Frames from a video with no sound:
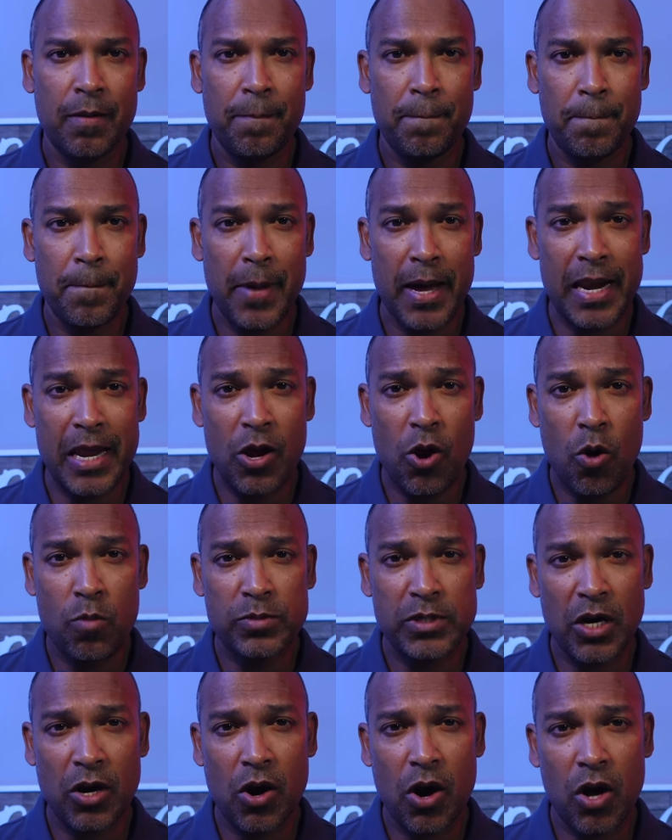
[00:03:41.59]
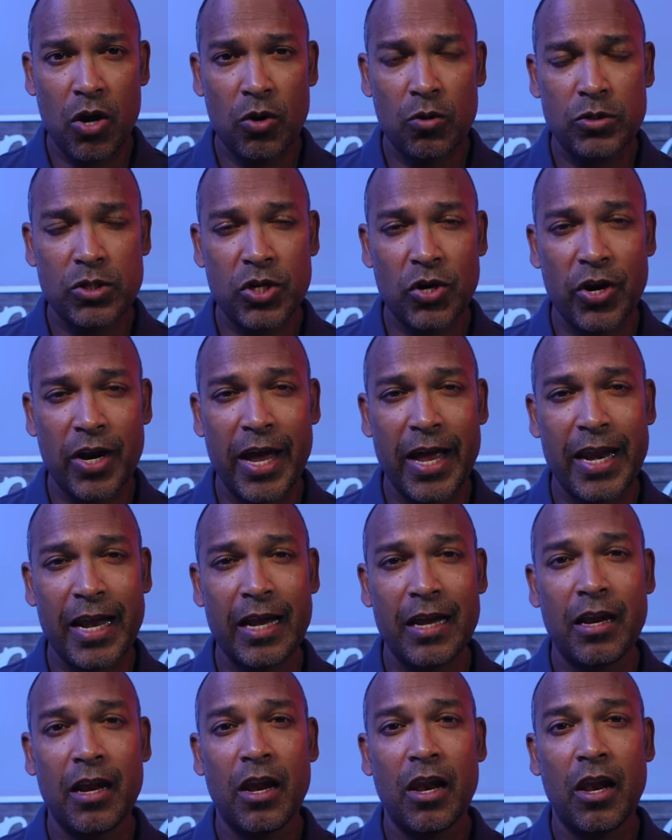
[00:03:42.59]
Many homes or condos are
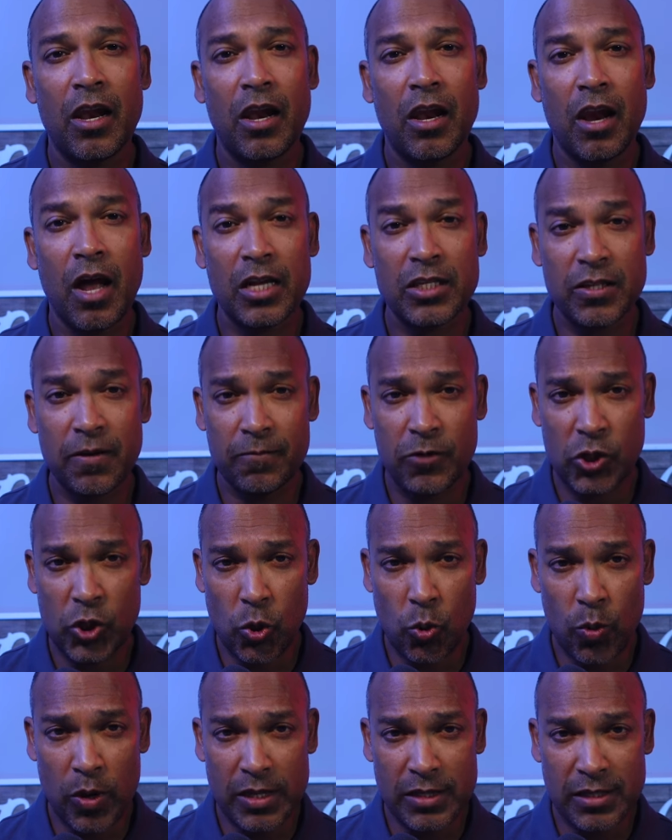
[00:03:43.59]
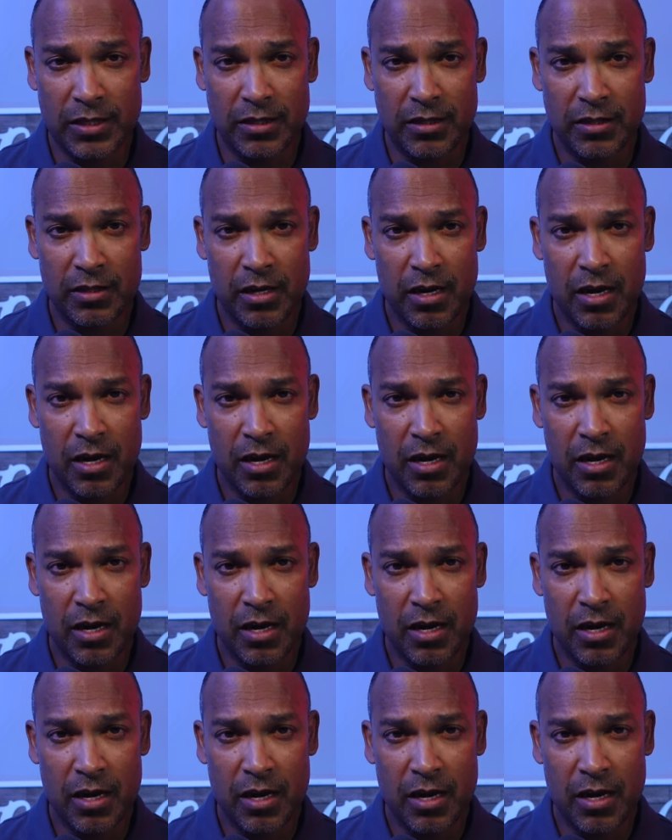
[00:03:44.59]
getting lots of showings,